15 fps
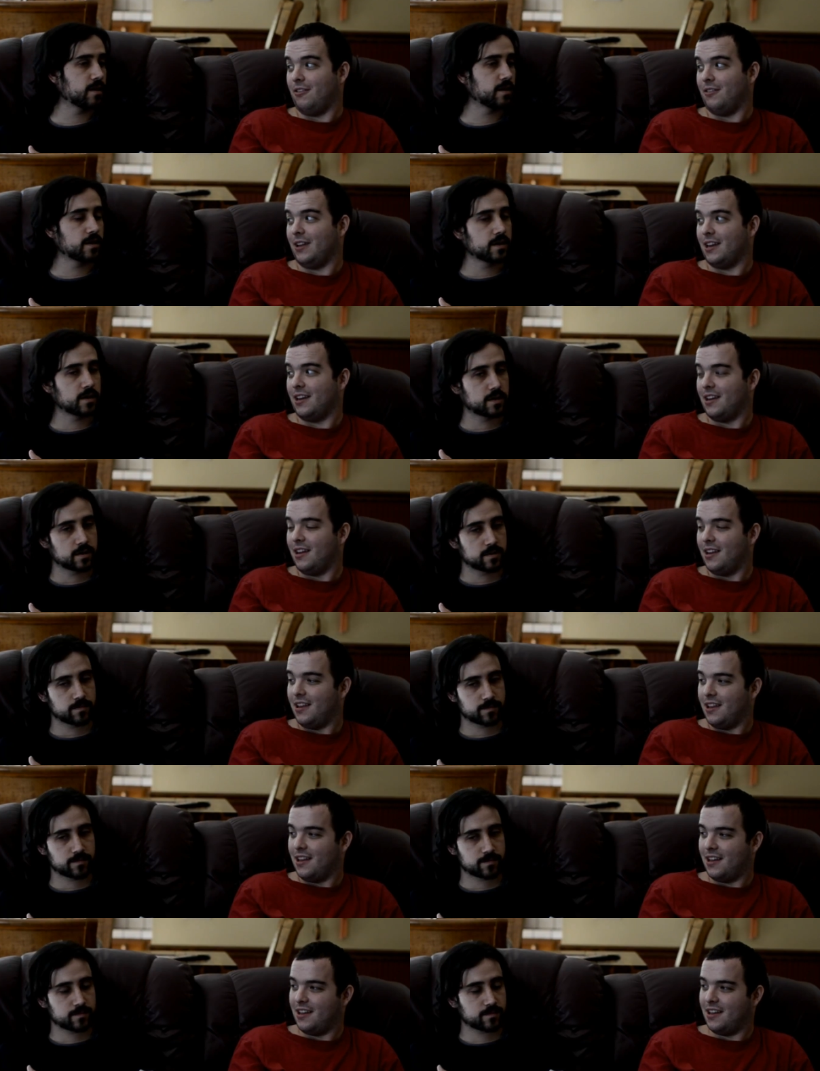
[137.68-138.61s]
Speaker 1: Yeah. But...
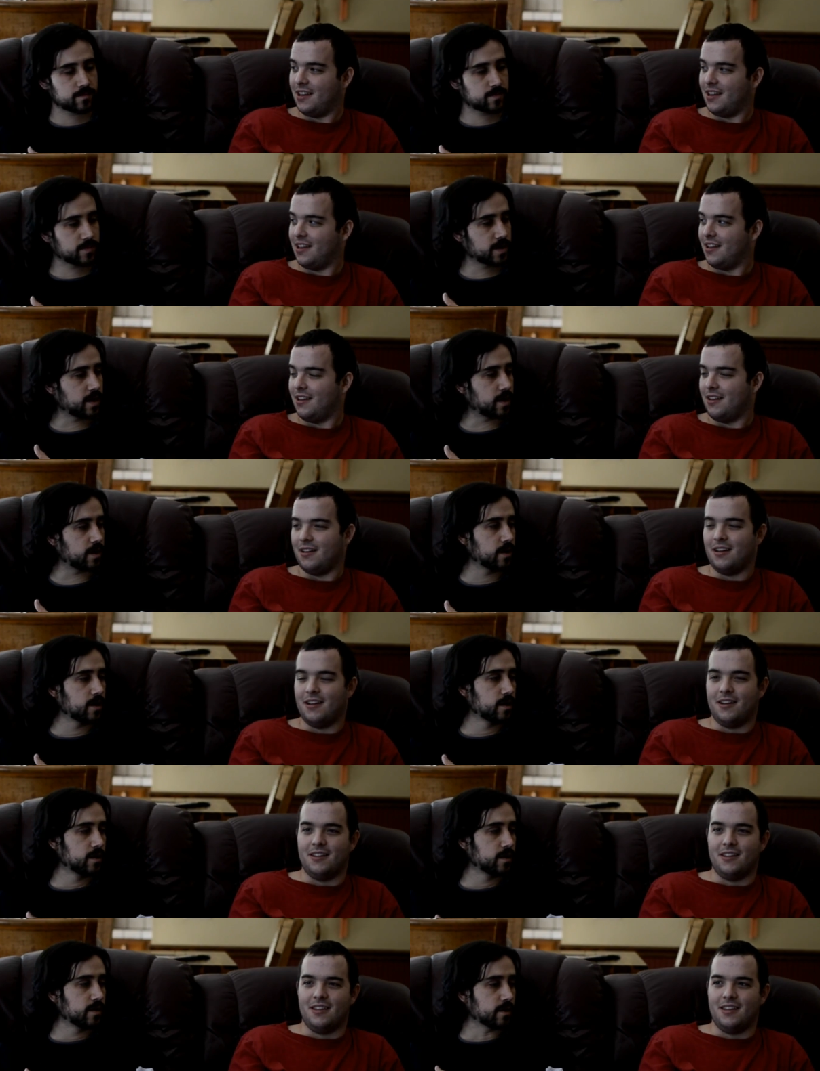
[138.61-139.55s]
yeah.
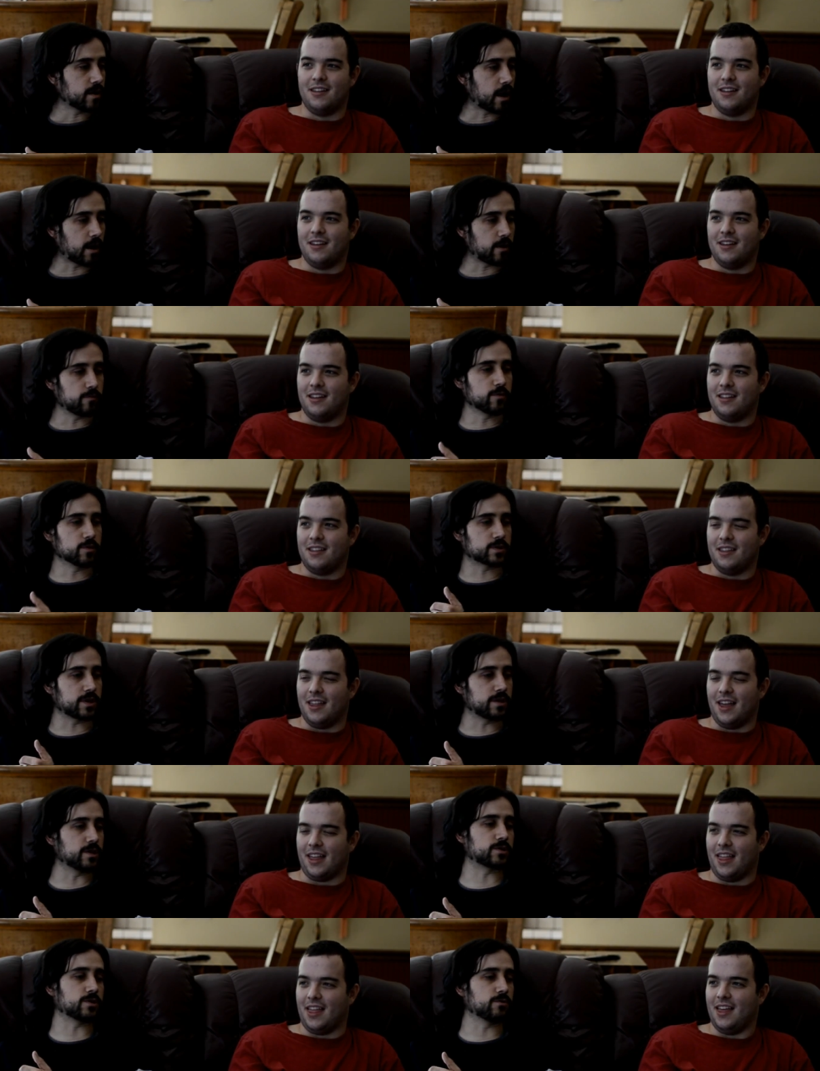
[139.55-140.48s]
I will
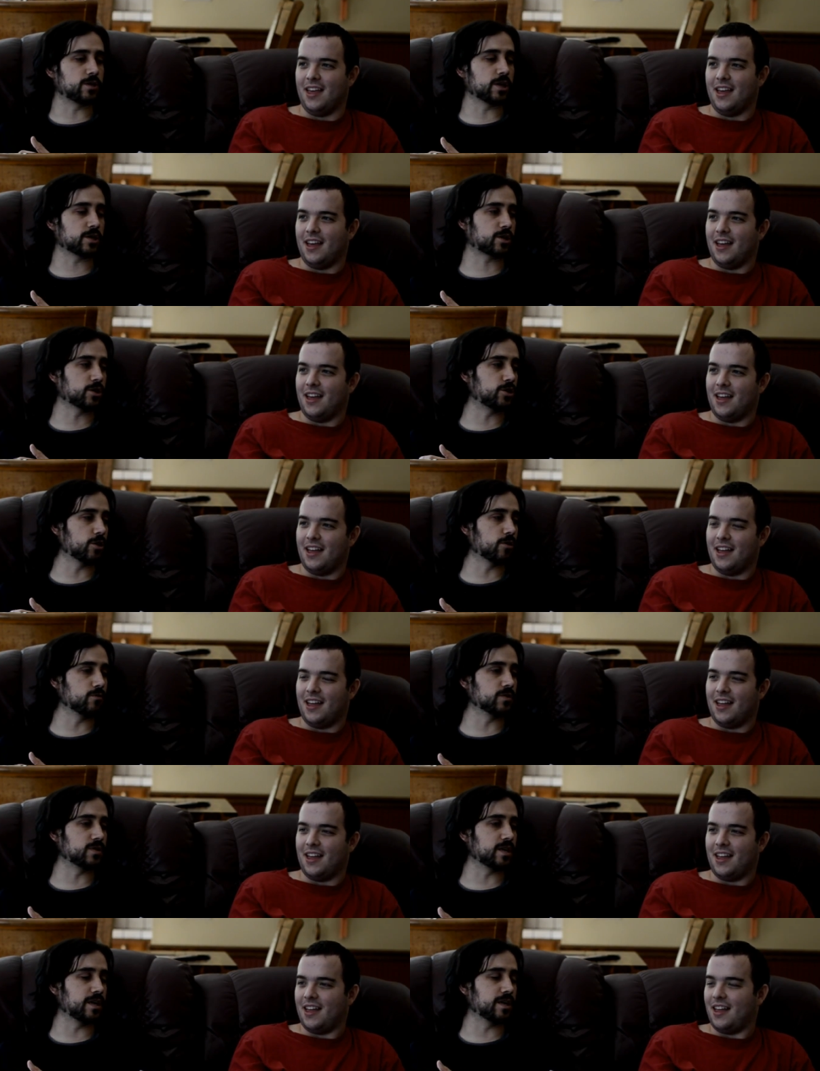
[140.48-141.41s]
say I, this though, Jessica
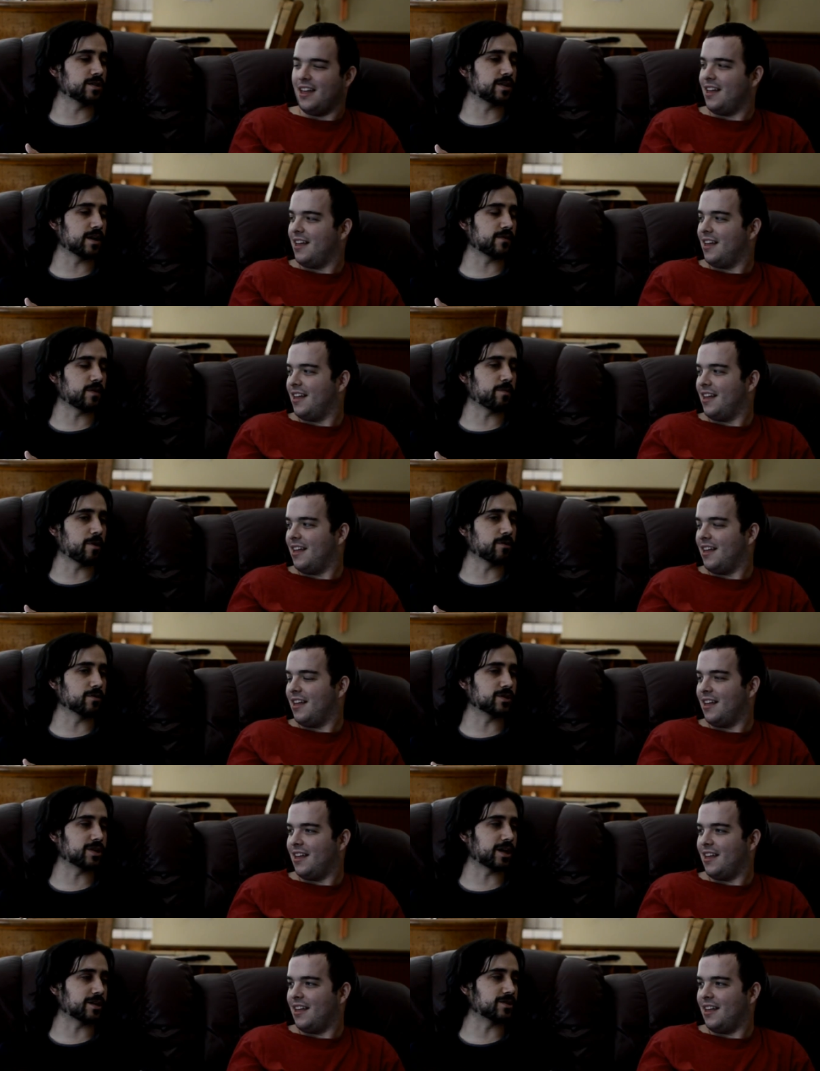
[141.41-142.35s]
Jones is definitely better in the
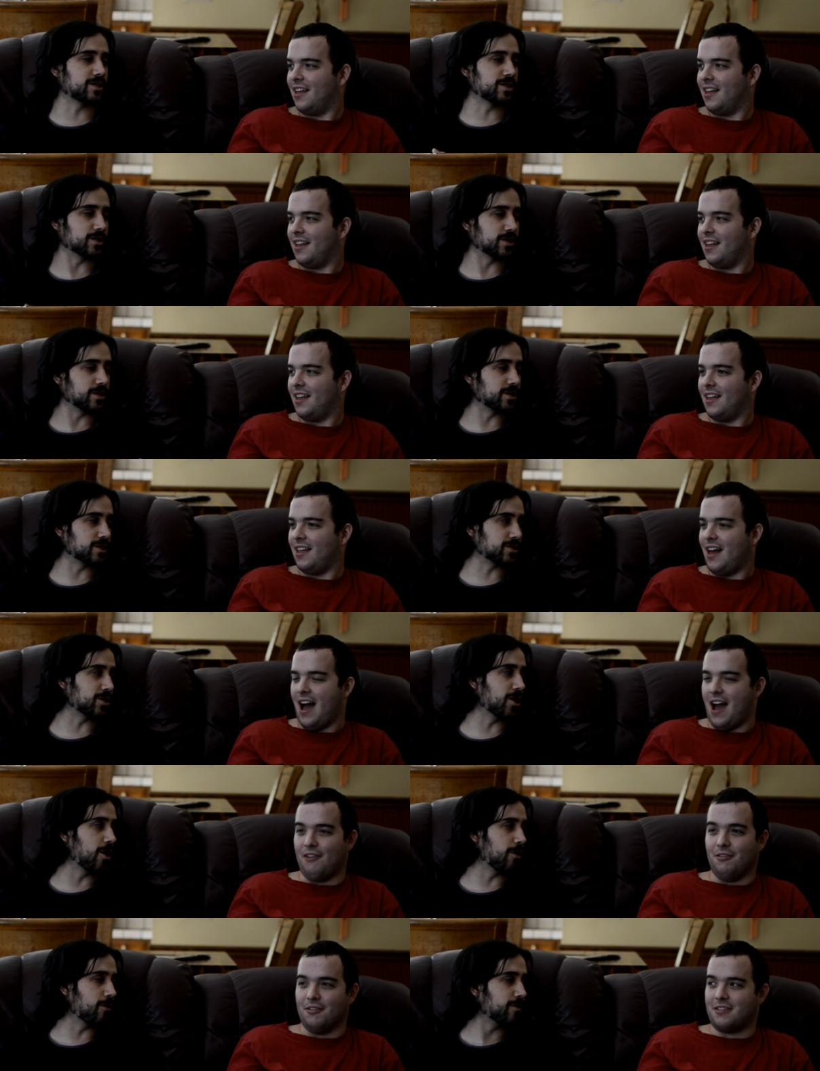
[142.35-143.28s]
second season of this. Thing.
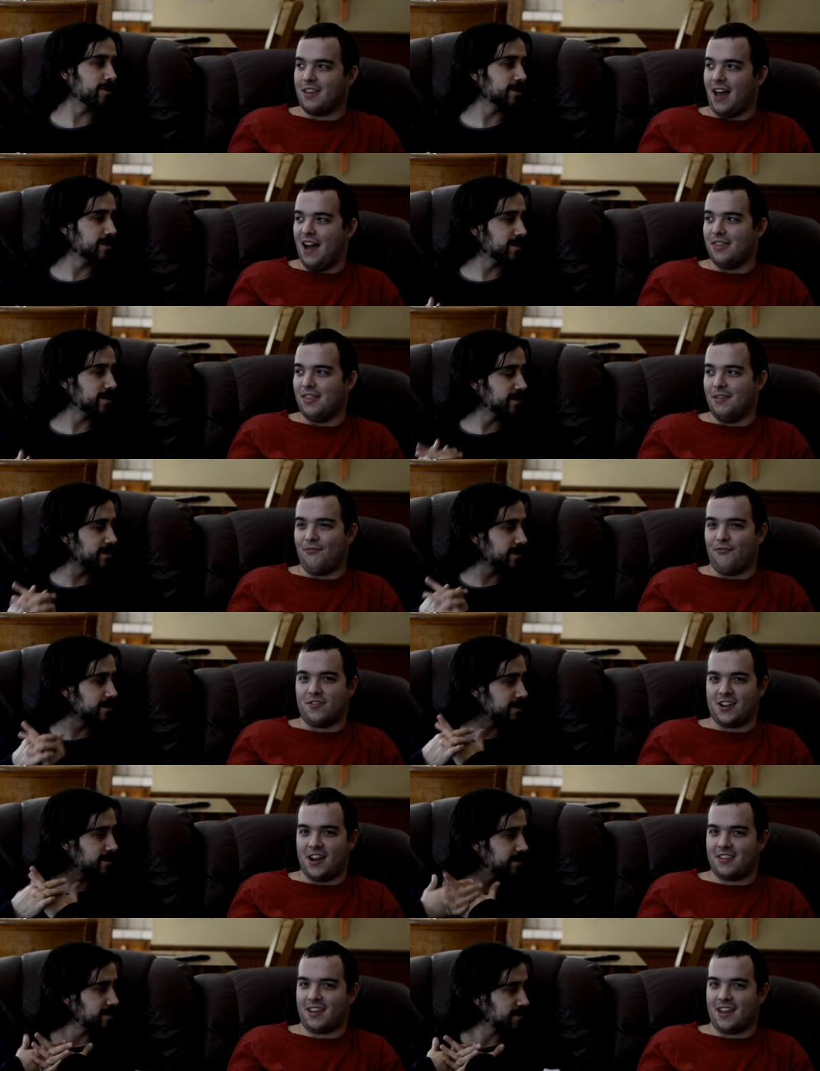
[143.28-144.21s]
I will.
Speaker 2: I,
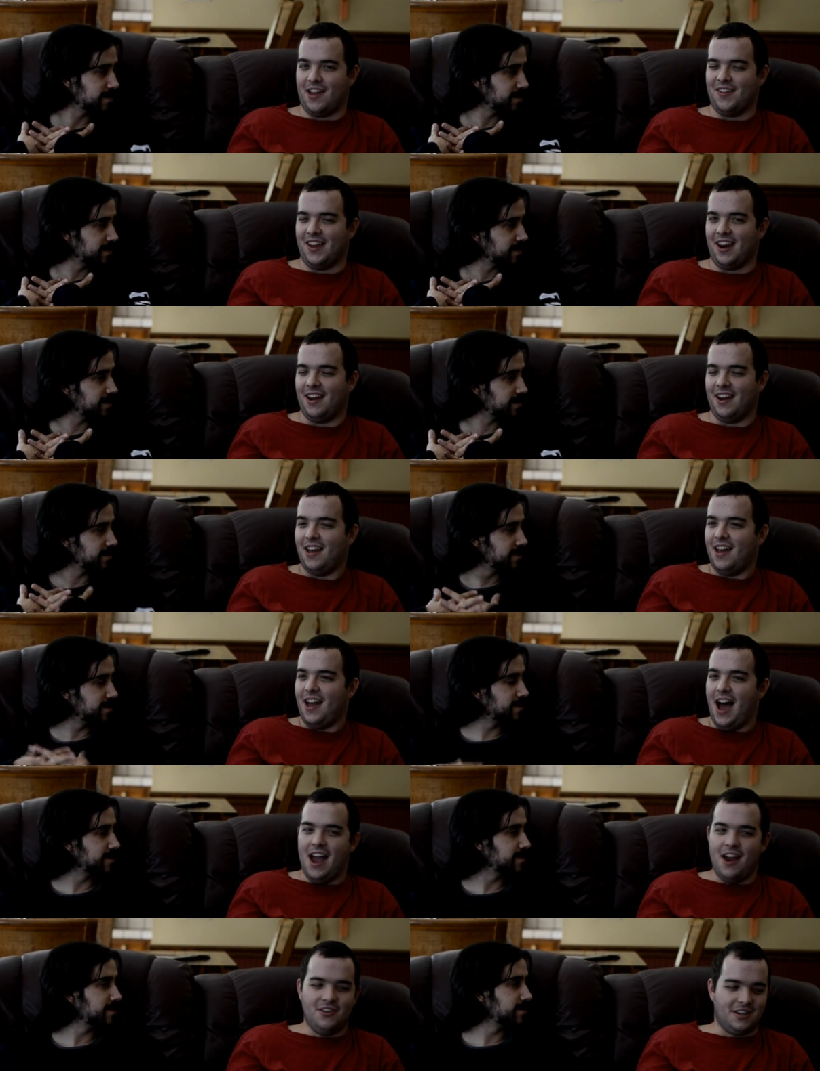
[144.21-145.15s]
just, I mean,
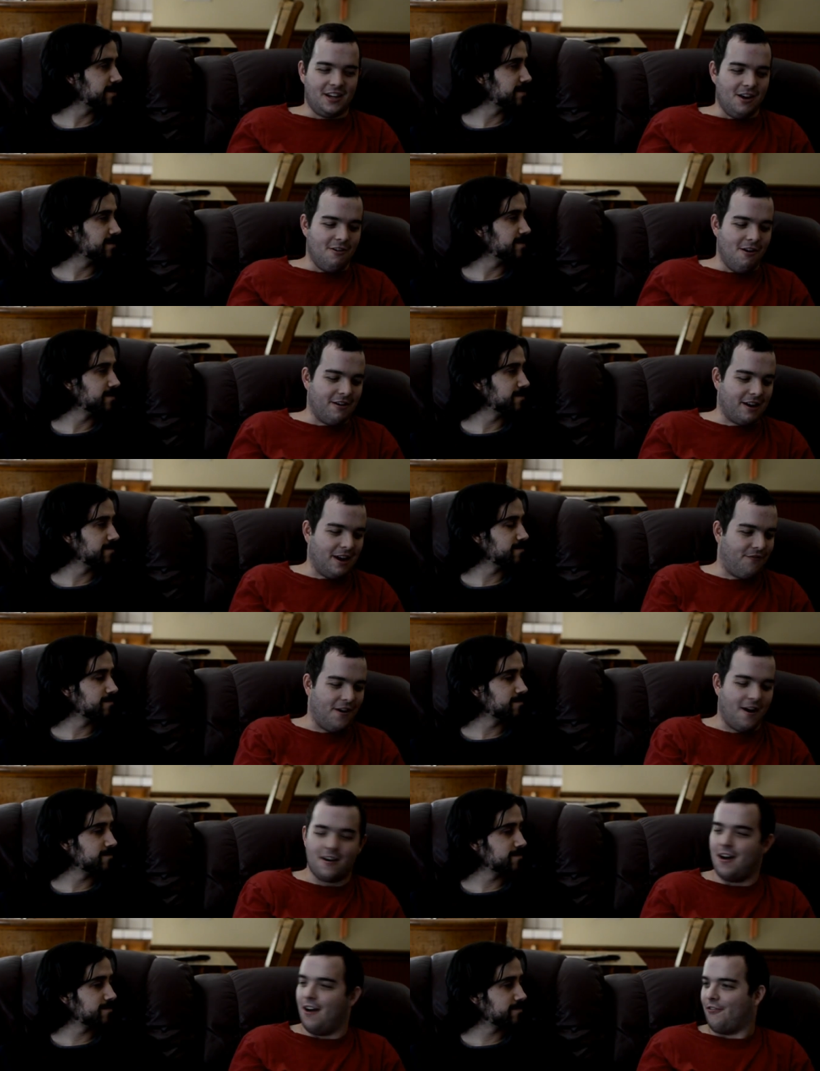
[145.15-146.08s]
I usually go, okay,
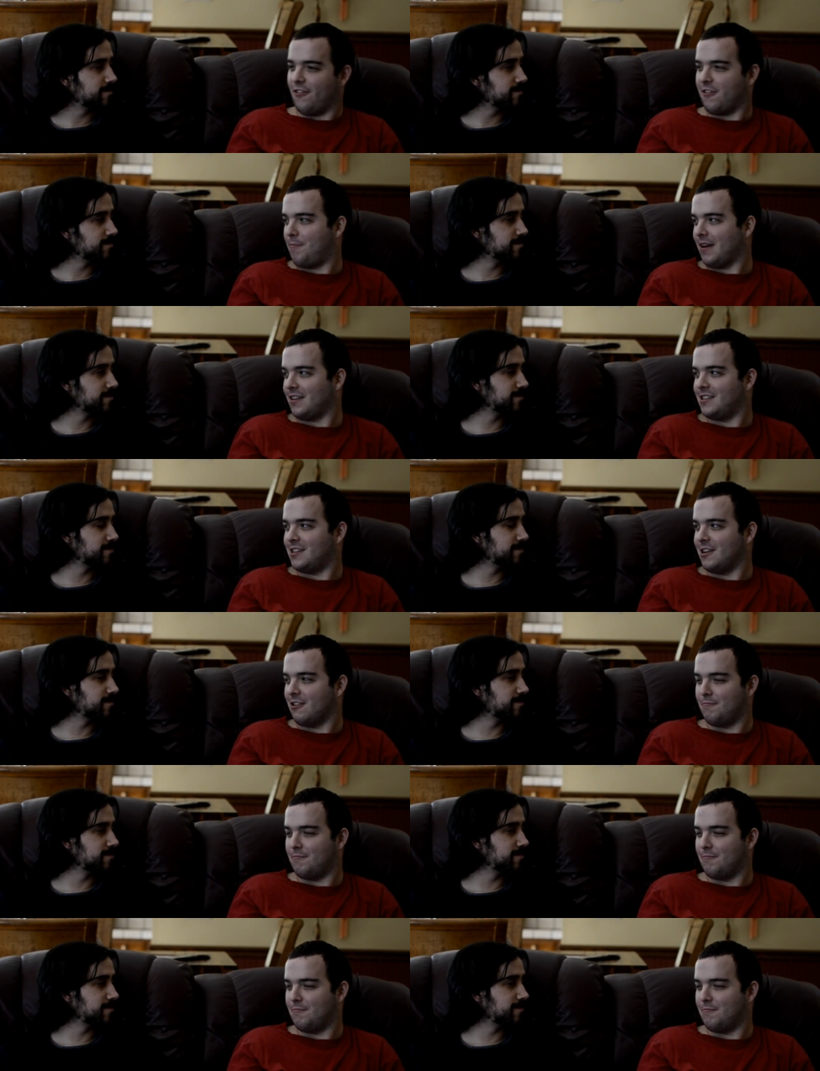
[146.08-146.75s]
fair enough, respect each other's